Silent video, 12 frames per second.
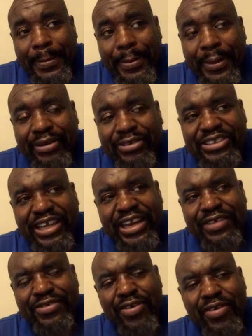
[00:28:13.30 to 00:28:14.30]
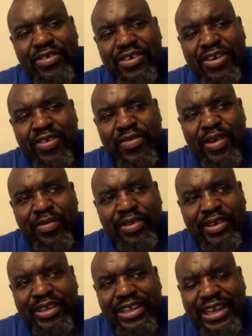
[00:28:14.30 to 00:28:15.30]
what I was saying, I'm always gonna remember
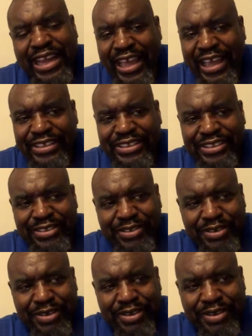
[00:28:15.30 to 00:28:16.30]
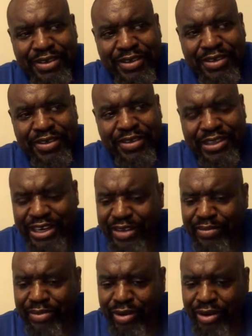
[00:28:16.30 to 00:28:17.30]
the class that he
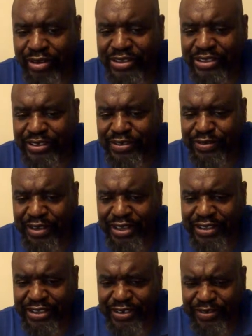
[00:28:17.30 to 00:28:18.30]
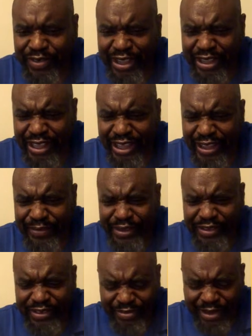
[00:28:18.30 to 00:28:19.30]
brought to the fight game.
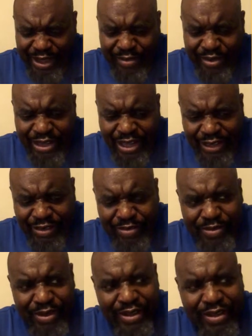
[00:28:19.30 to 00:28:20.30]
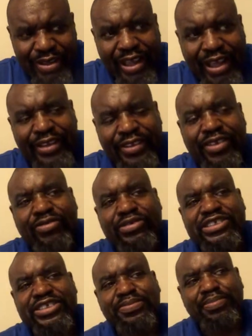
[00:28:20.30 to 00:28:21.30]
This is Mike McCallum, and the
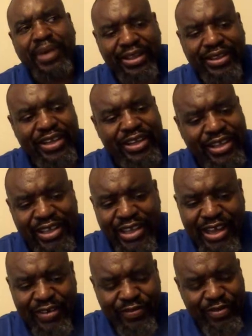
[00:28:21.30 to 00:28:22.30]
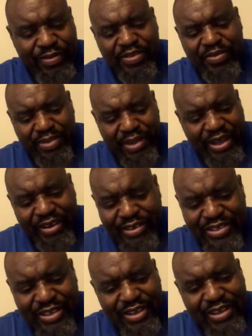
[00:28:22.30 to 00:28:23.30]
respect that he got from his
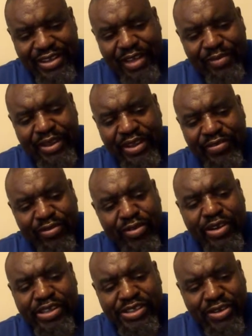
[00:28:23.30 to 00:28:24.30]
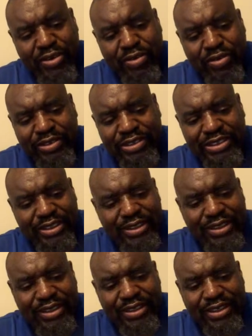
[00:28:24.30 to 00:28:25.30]
peers. I mean, Roy Jones
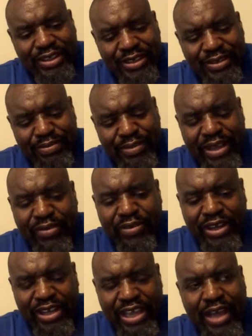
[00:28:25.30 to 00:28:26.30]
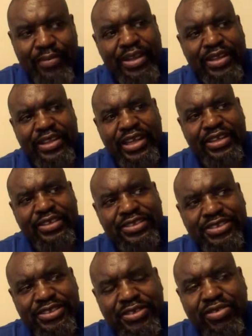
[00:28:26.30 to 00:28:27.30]
made a comment that
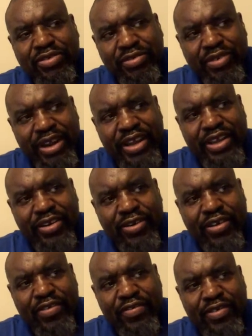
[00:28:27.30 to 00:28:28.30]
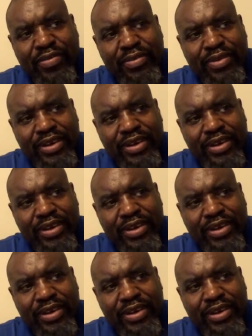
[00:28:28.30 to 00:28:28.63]
Sugar Ray and all of them